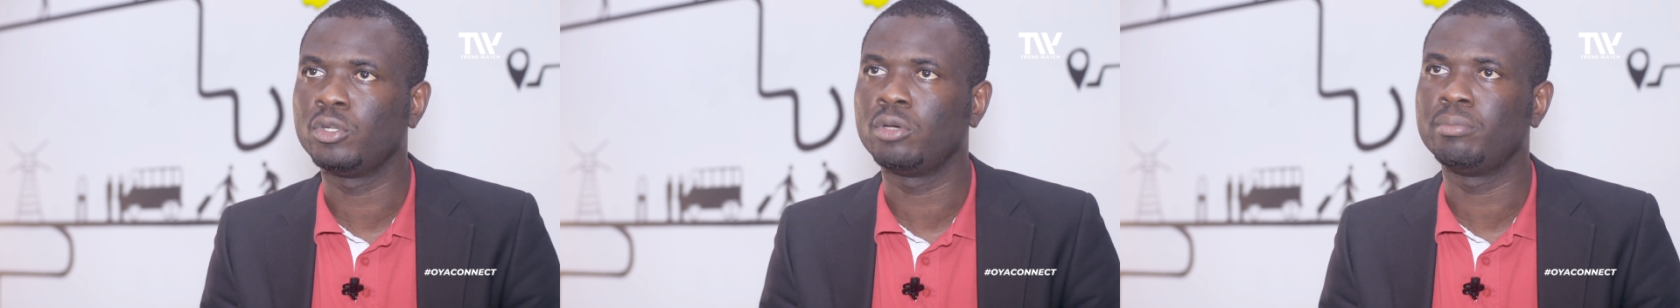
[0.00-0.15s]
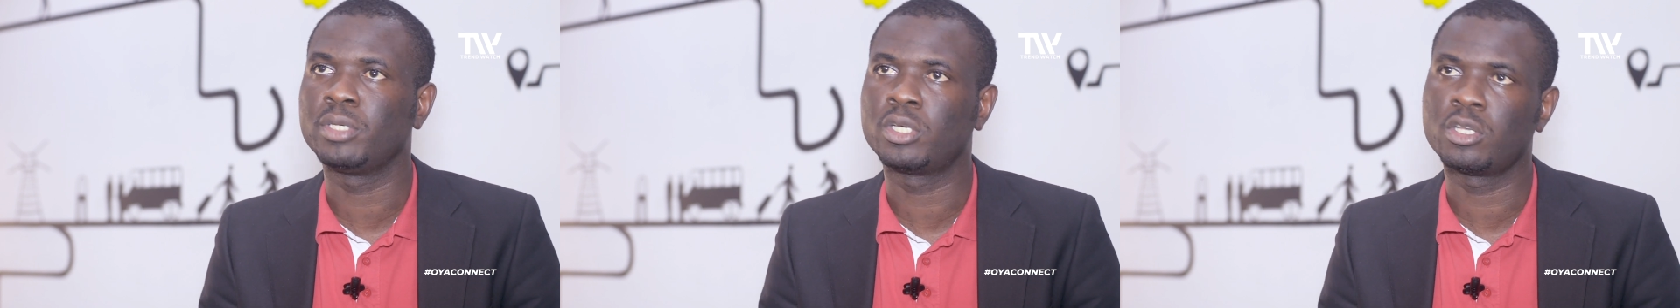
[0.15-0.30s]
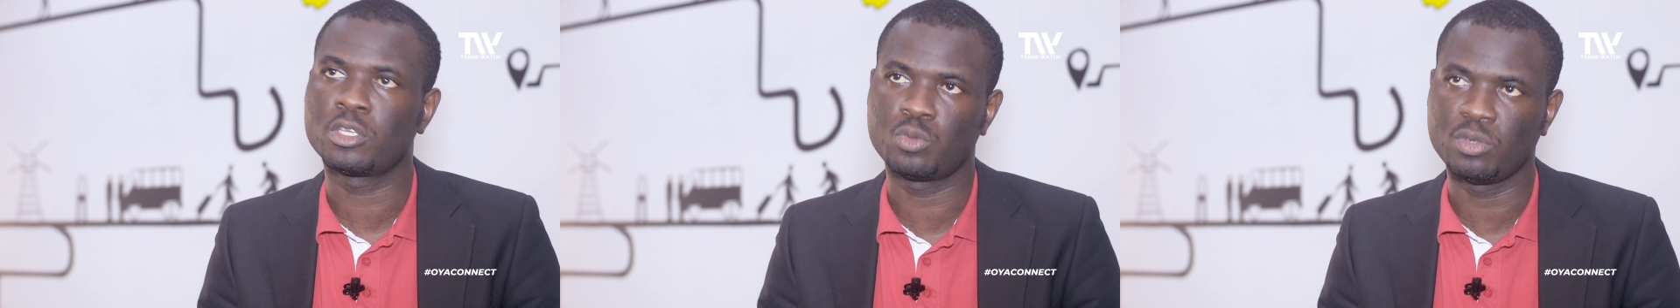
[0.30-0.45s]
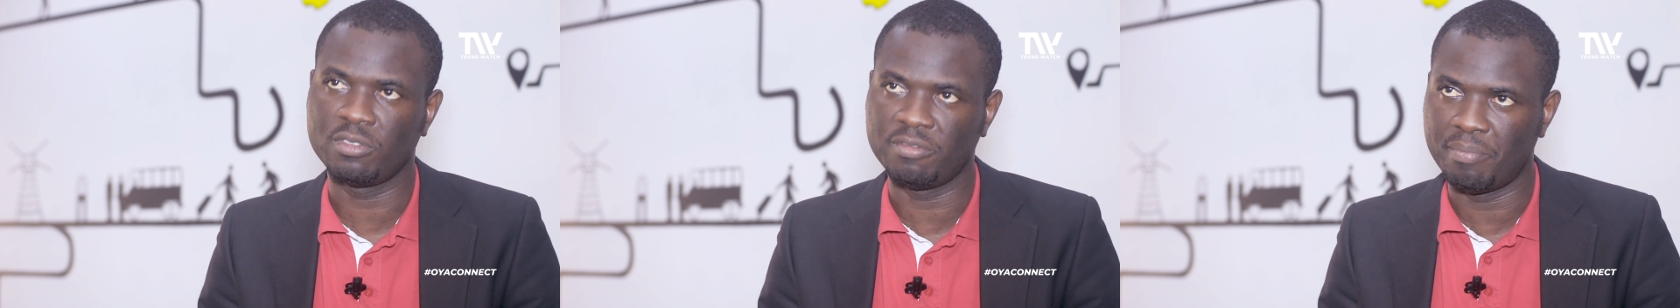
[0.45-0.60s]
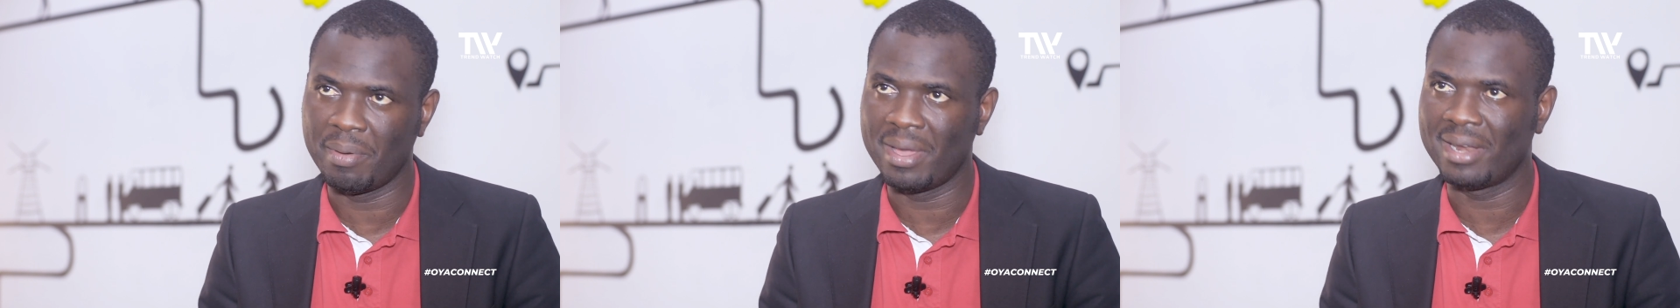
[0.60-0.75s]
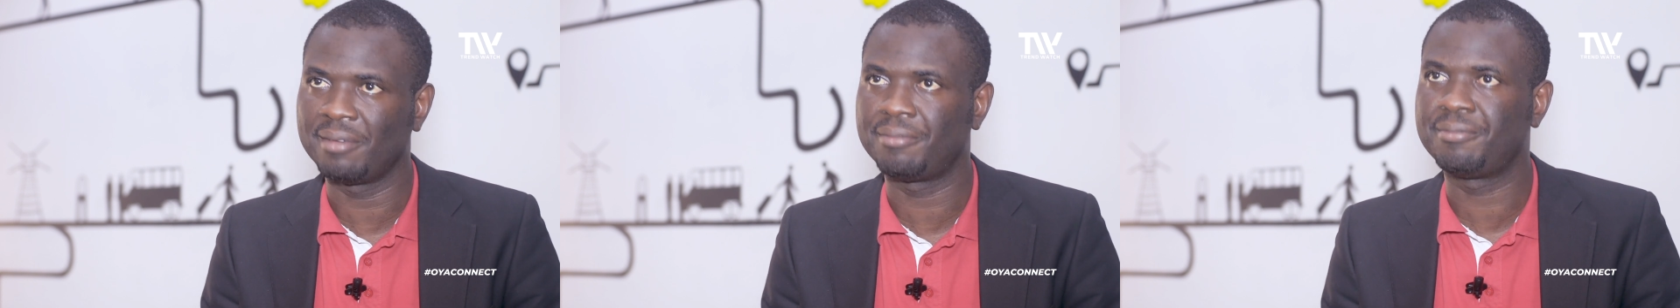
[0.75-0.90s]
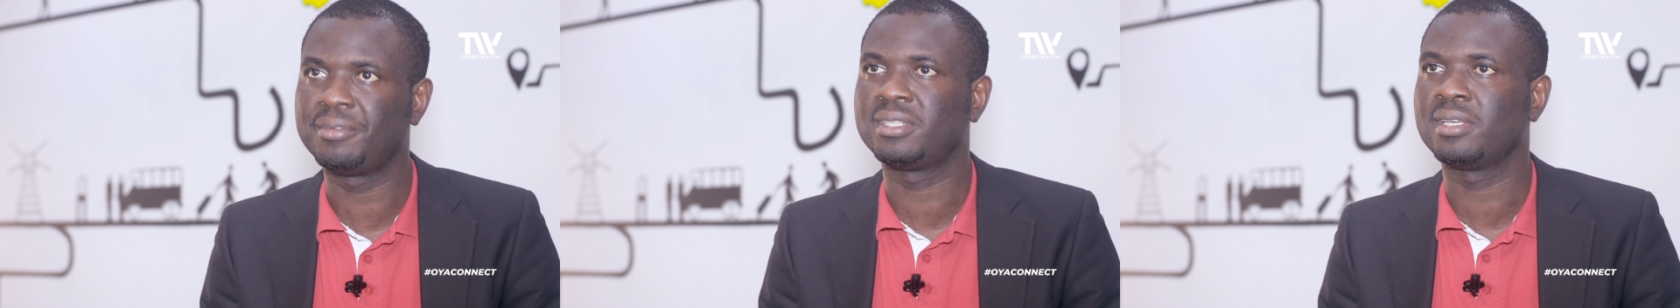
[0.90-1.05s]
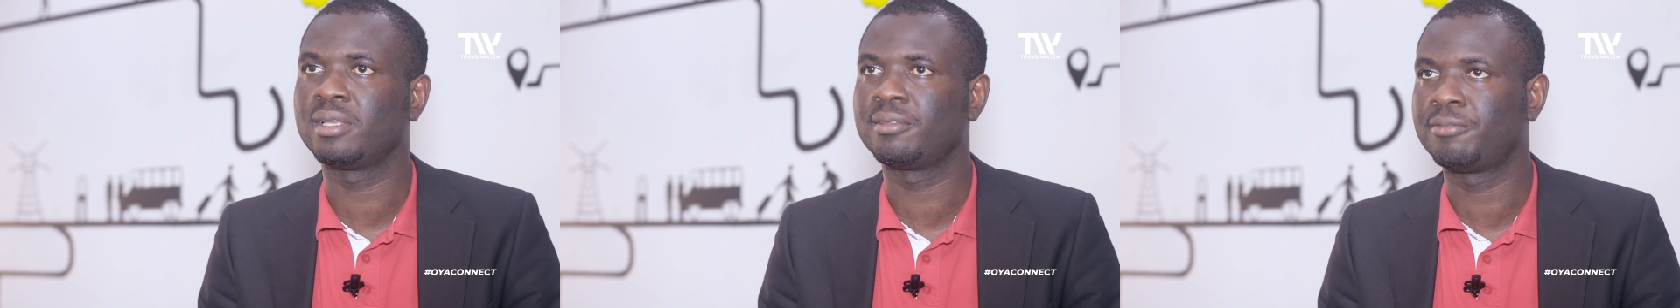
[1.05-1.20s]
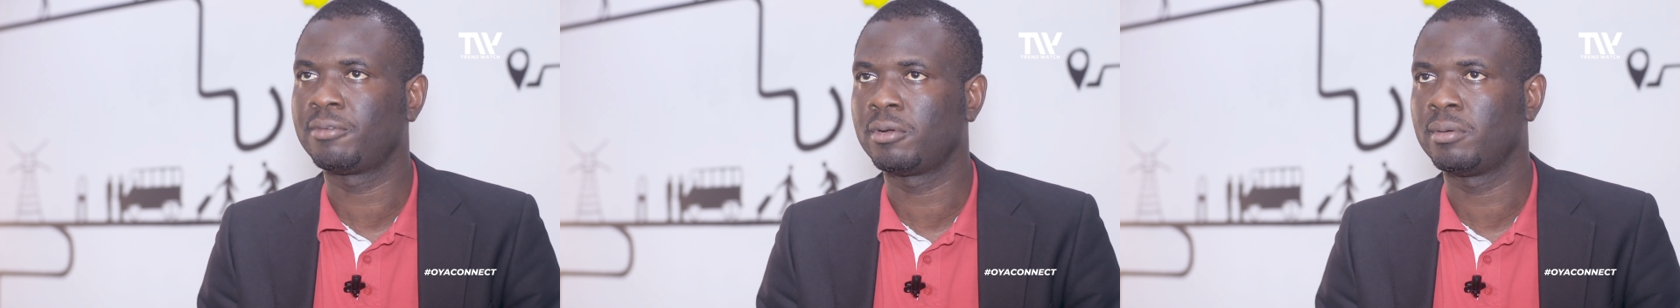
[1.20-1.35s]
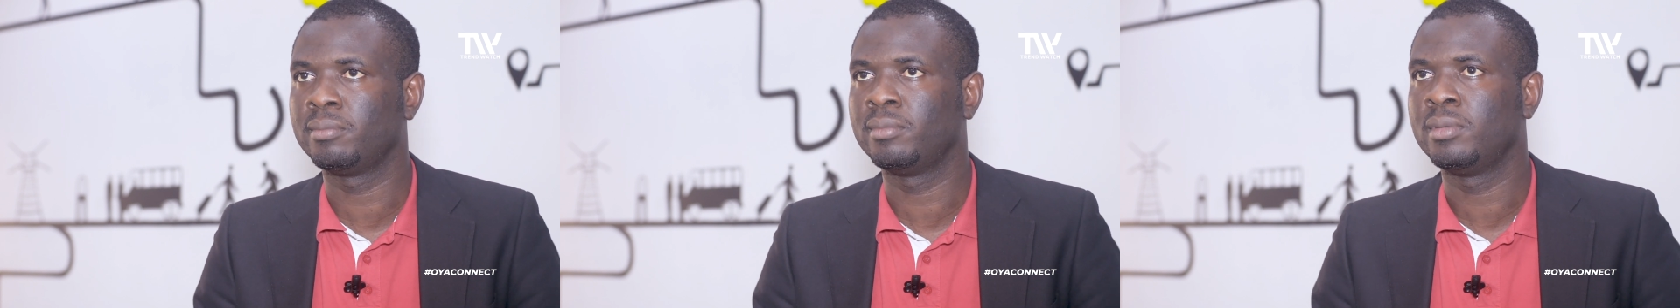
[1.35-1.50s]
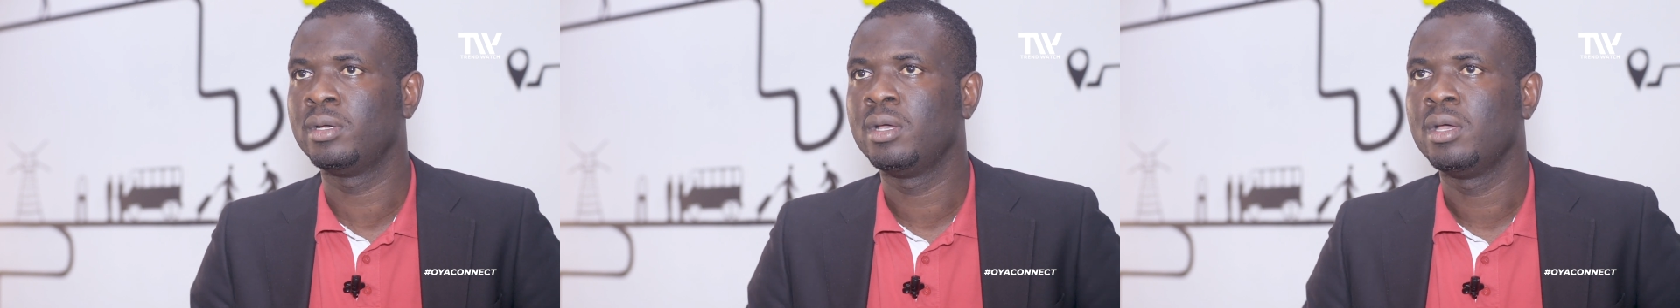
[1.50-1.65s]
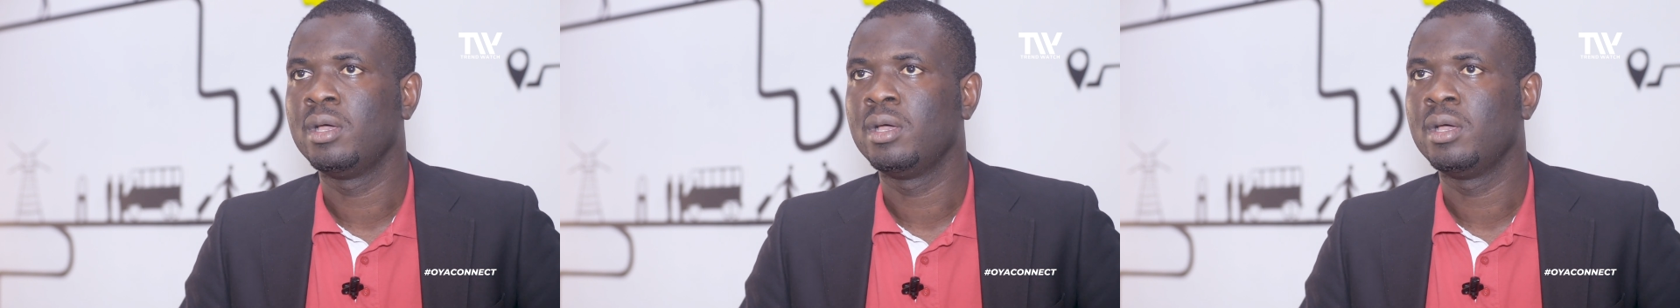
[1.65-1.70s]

because we've benefited from